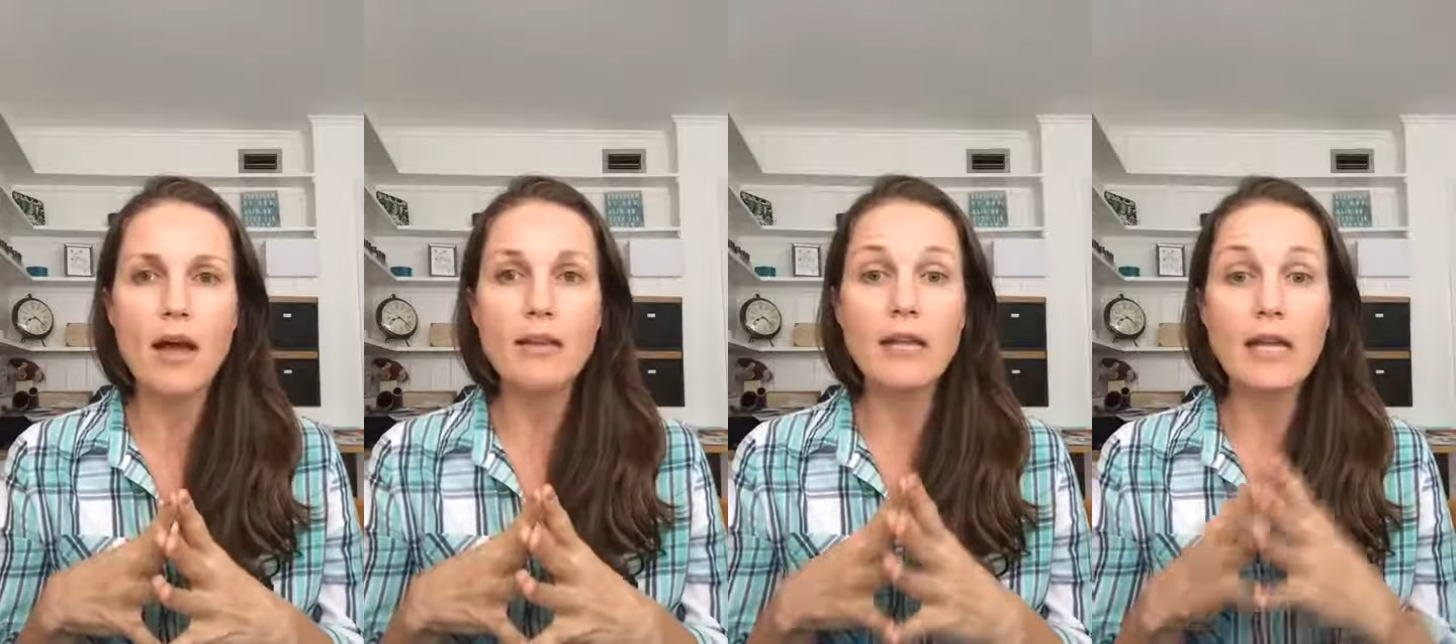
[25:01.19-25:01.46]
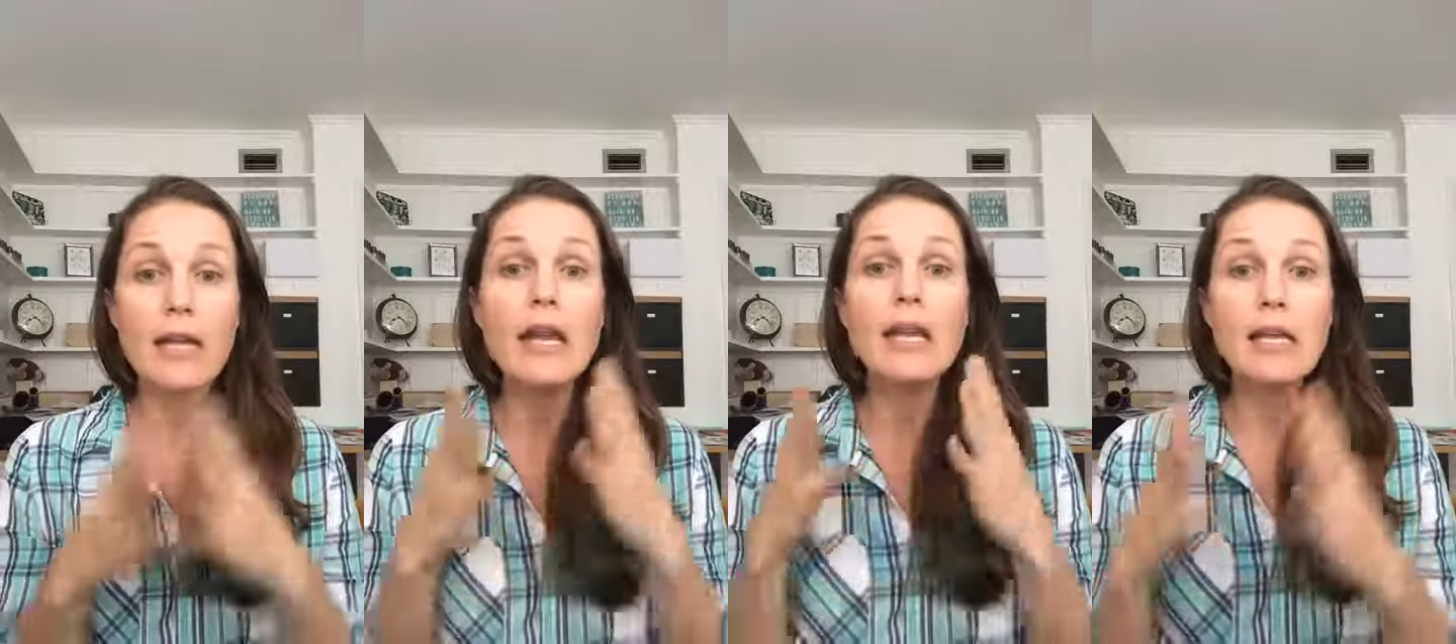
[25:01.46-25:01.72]

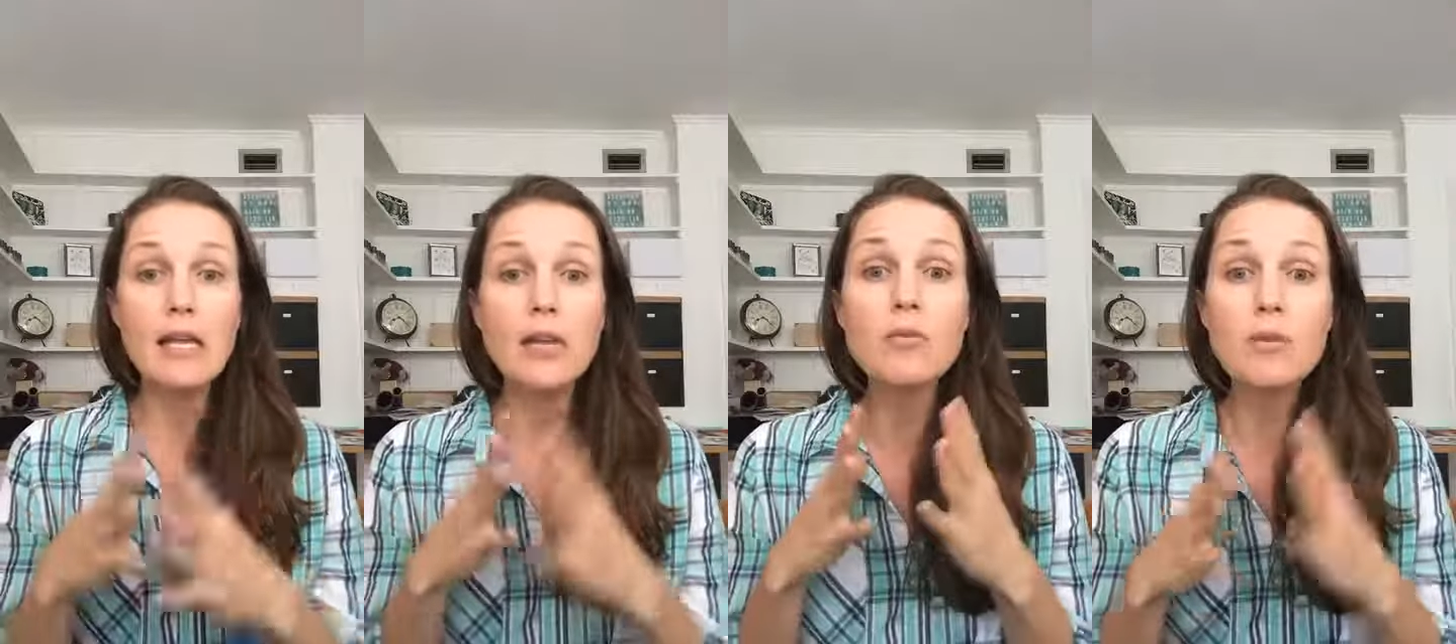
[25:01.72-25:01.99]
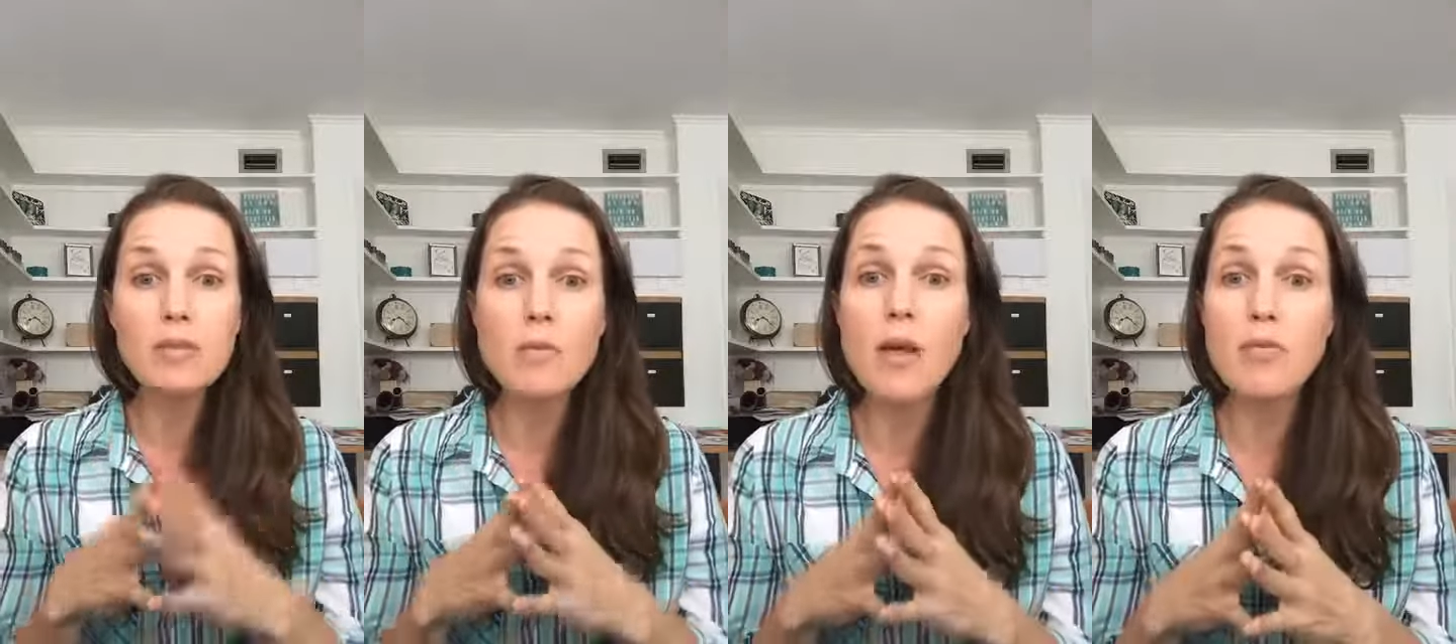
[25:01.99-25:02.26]
Like, he
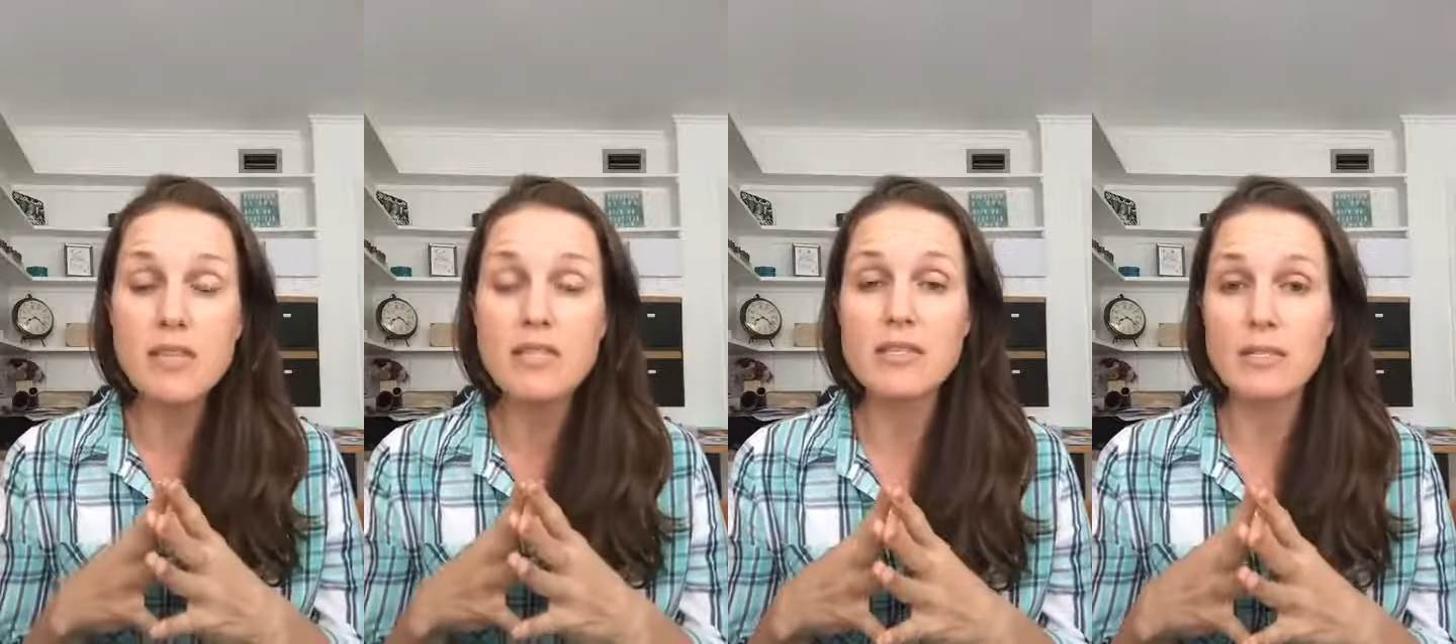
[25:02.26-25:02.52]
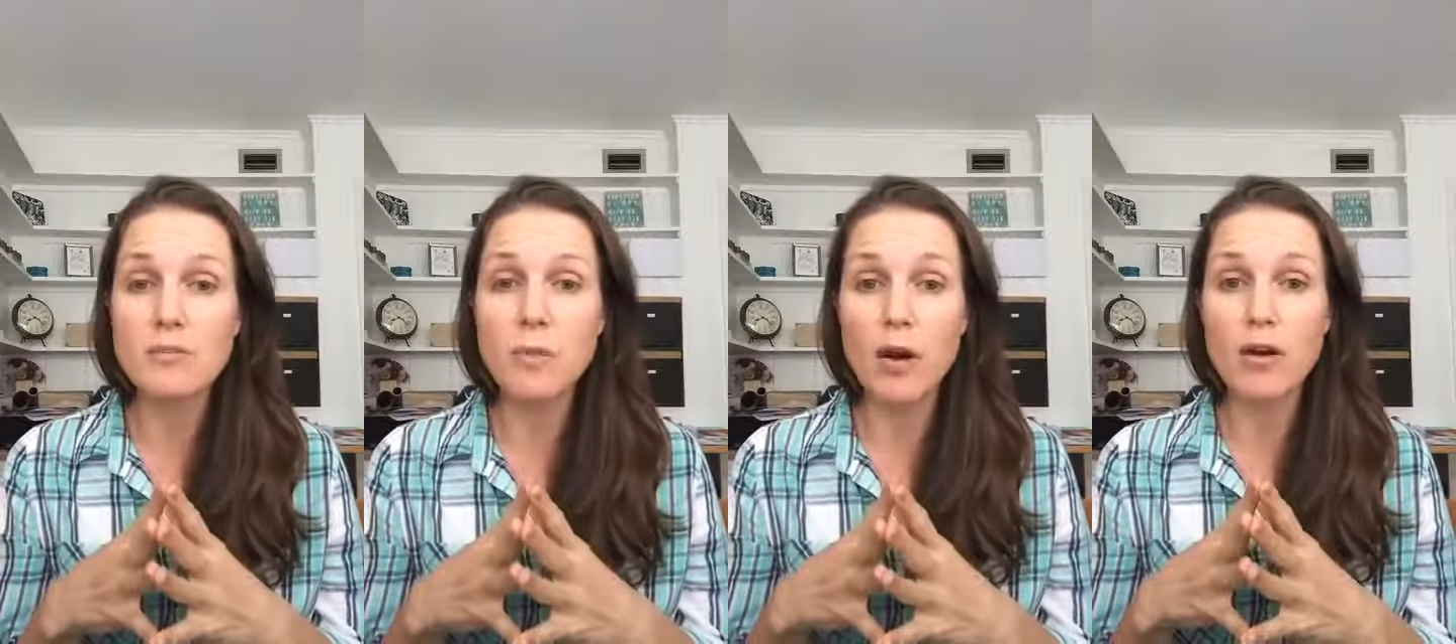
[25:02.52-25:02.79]
was my
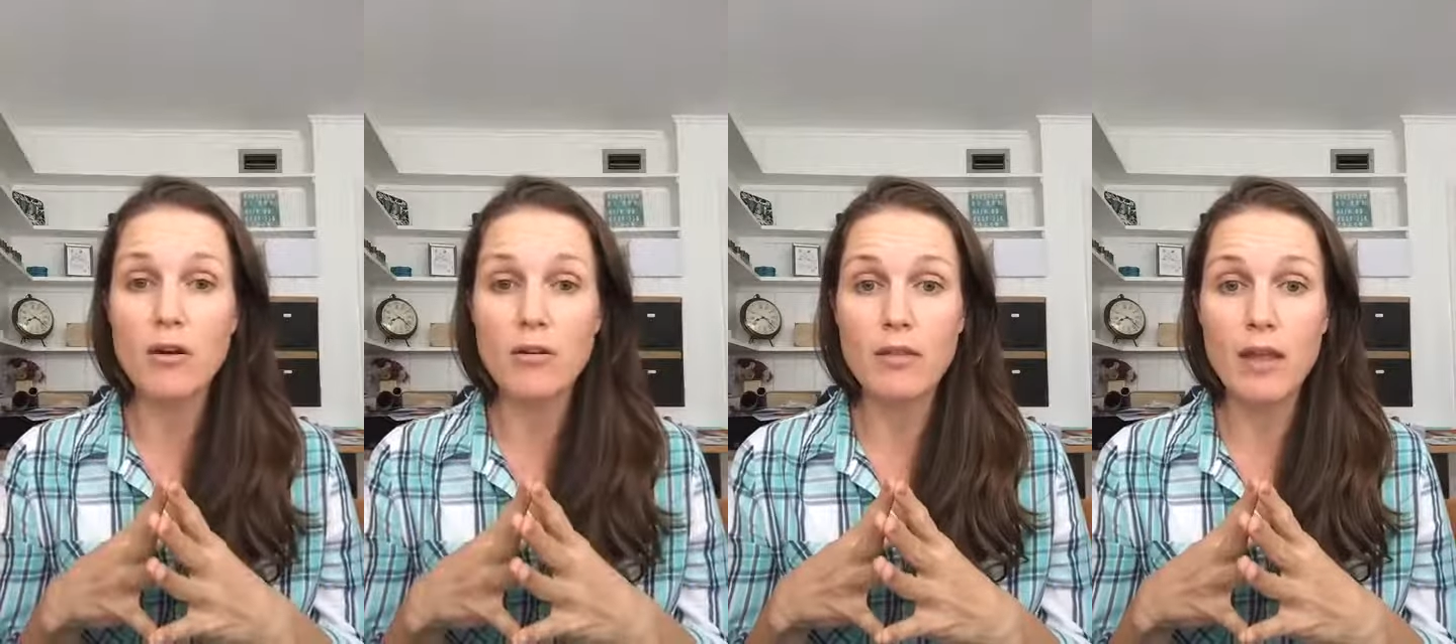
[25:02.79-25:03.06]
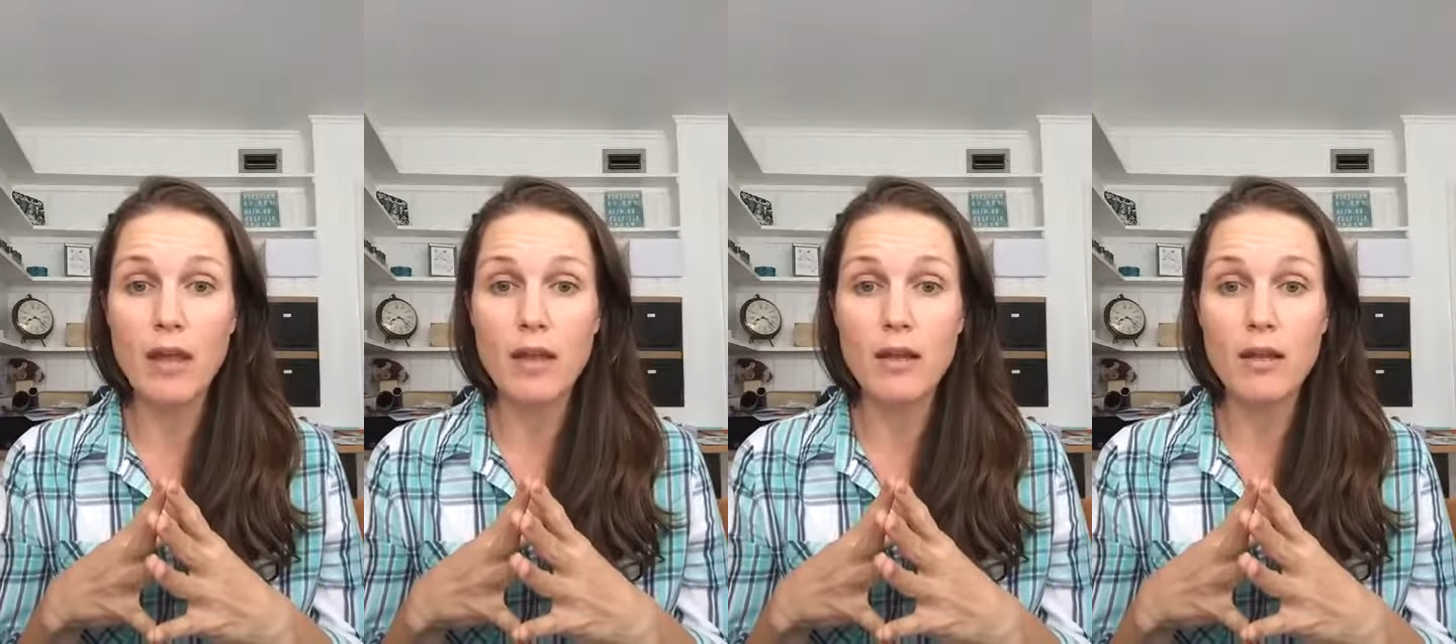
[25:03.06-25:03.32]
business partner
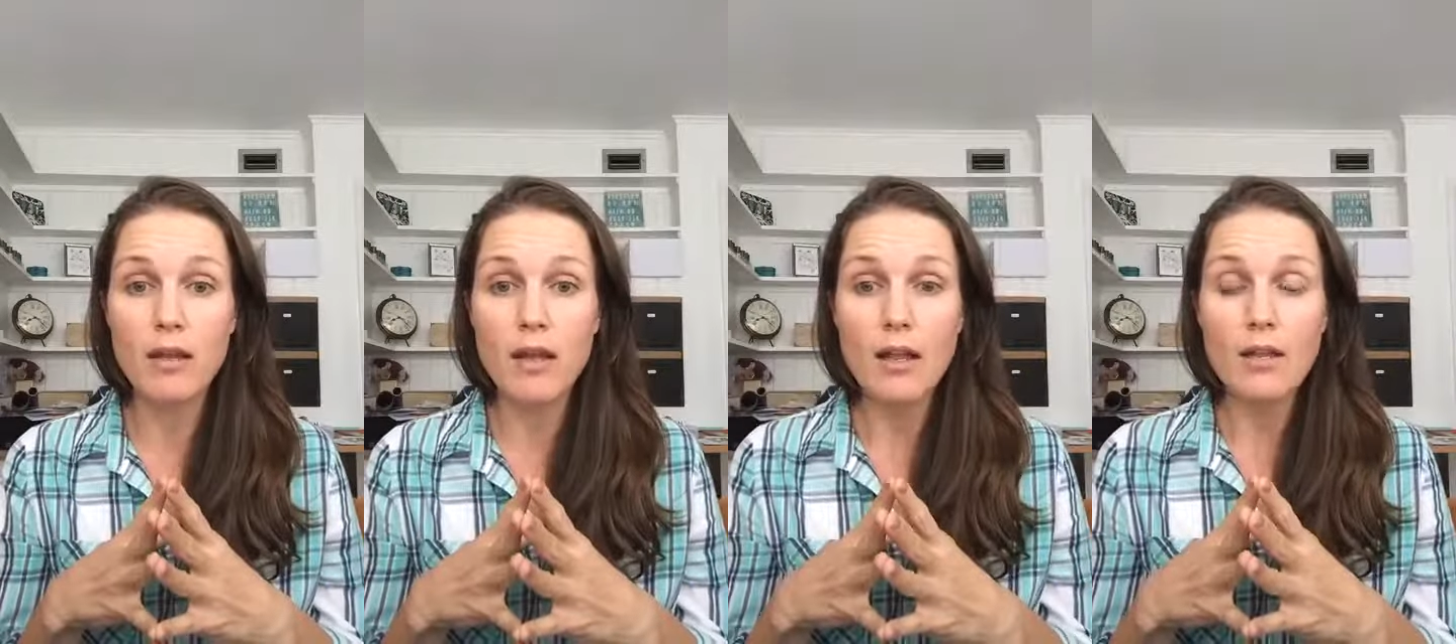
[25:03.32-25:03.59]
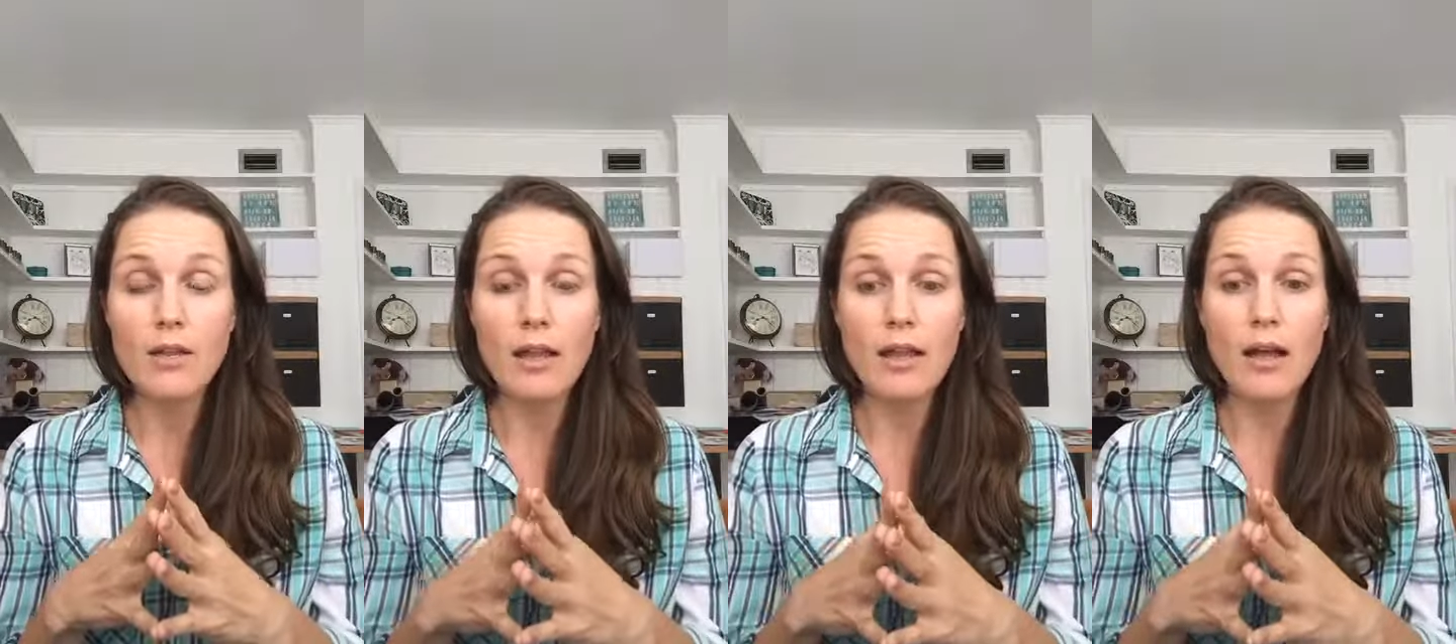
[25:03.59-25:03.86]
then.
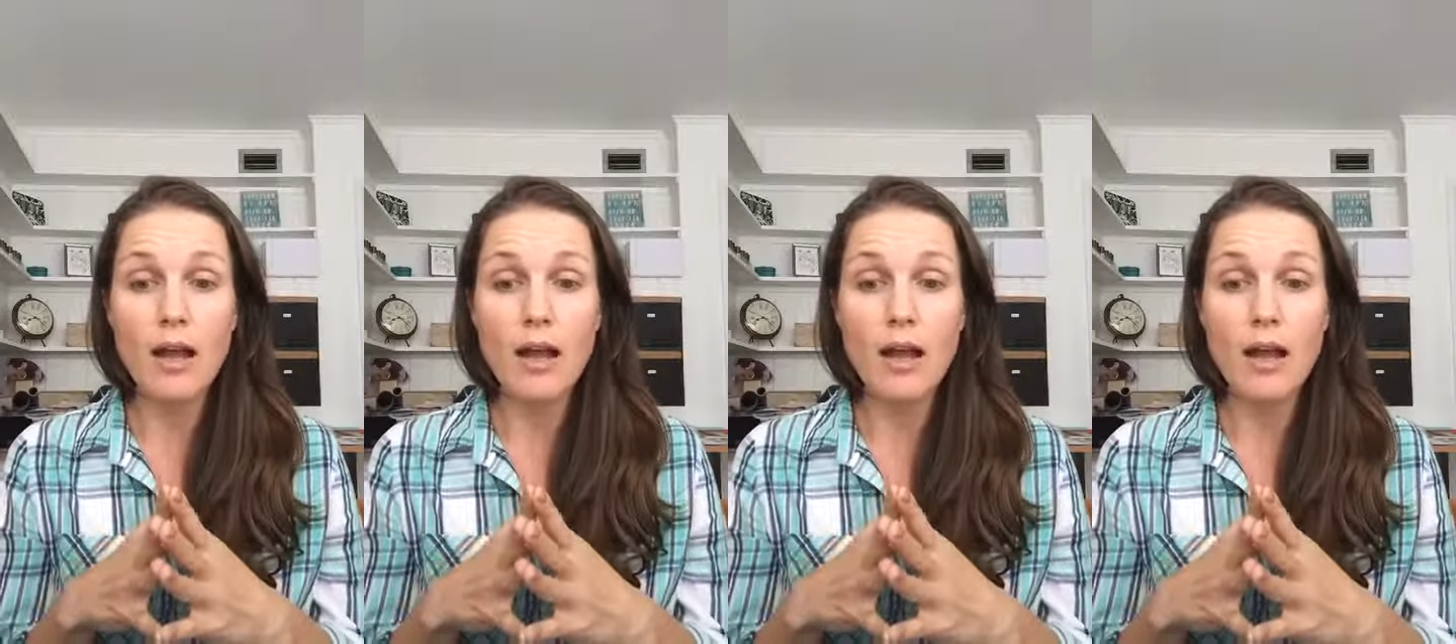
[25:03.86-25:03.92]
Like,